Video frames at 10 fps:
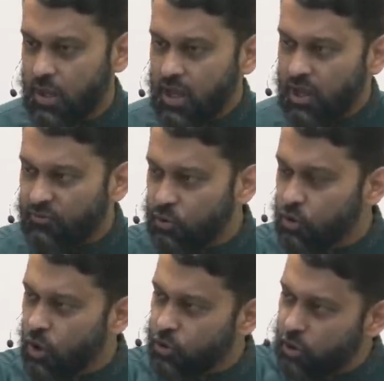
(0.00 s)
If you
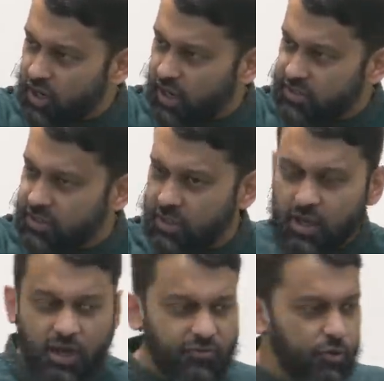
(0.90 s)
know your cousin,
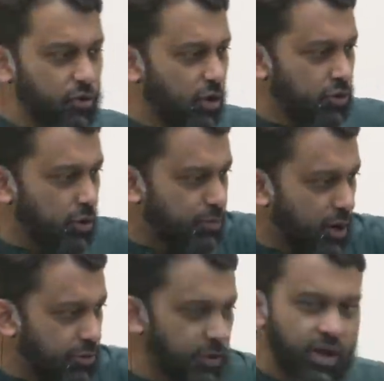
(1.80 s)
if you know your
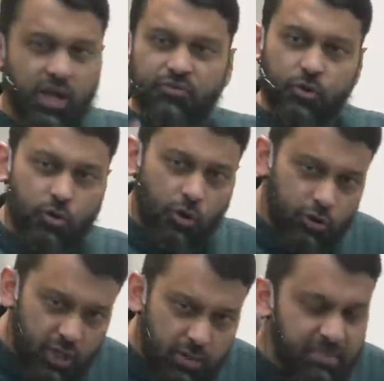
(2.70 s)
brother, if you know
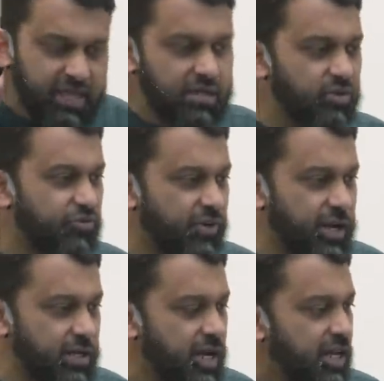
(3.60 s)
your immediate
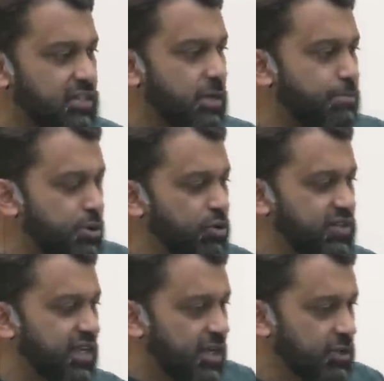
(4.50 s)
friend is
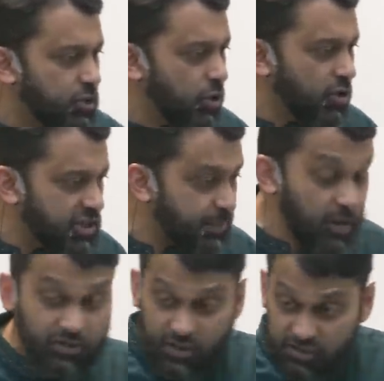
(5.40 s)
abusing his or her
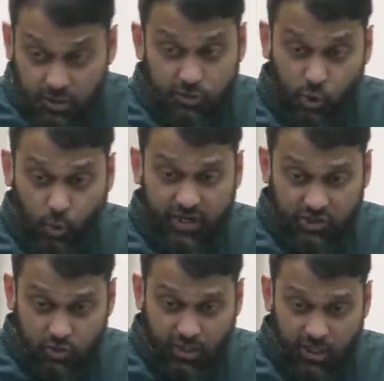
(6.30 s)
spouse, and it's a two-way
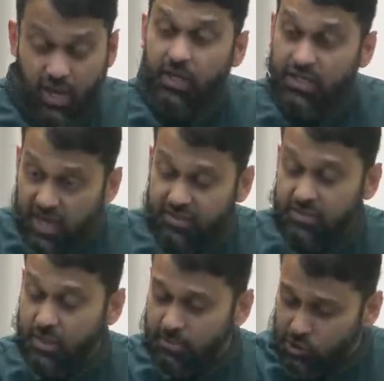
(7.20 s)
street. Yes,
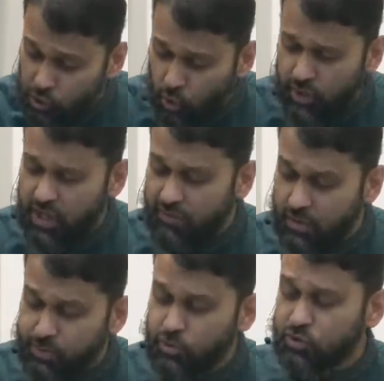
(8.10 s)
the majority of
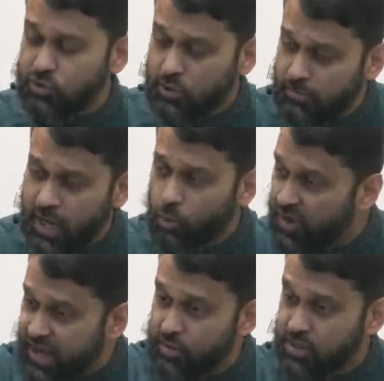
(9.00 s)
abusers are men,
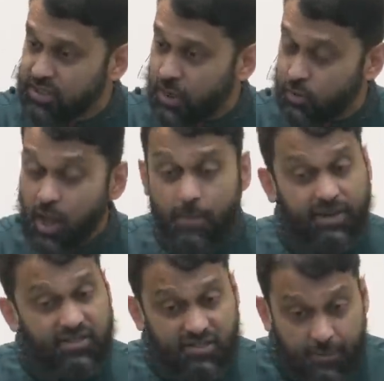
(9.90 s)
without a doubt.
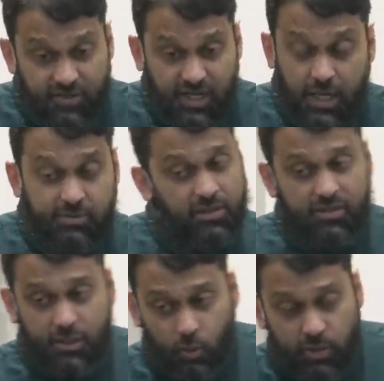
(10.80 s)
But sometimes it
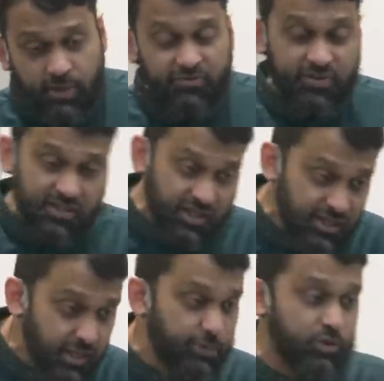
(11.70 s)
is the women
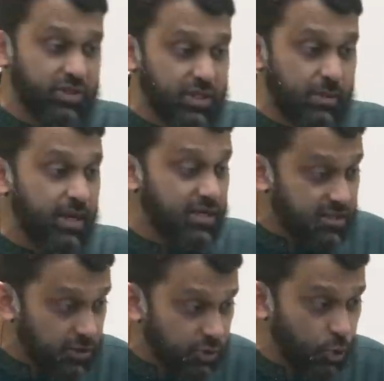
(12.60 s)
physically abusing the men. It's
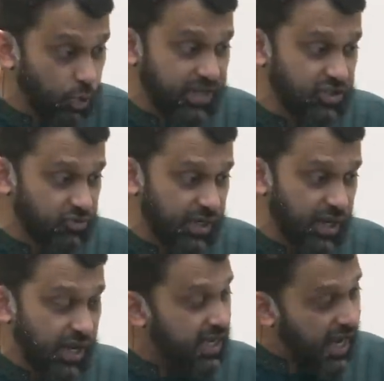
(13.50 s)
a two-way street.
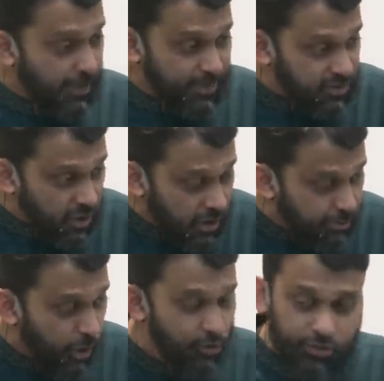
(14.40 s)
It happens on
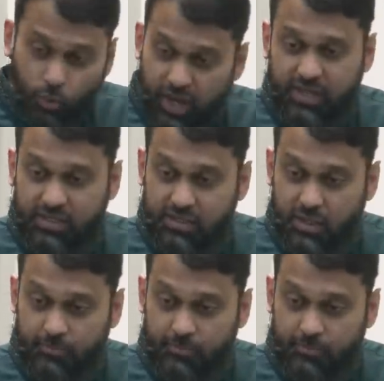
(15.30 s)
both ways.